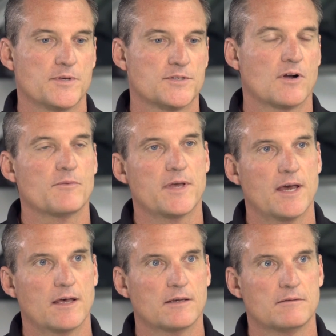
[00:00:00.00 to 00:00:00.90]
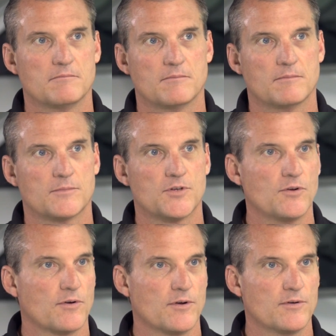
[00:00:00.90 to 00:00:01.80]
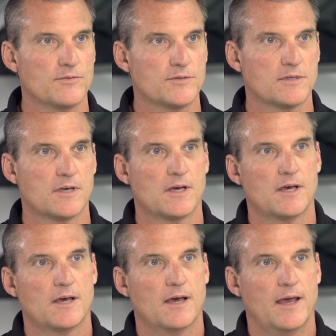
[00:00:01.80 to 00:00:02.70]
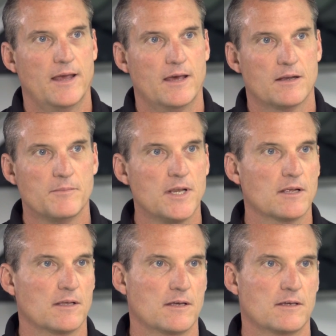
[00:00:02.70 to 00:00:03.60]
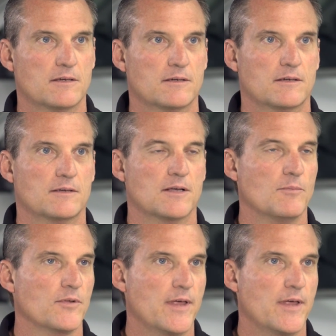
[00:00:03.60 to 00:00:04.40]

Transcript: we started, we had 2 crews and immediately doubled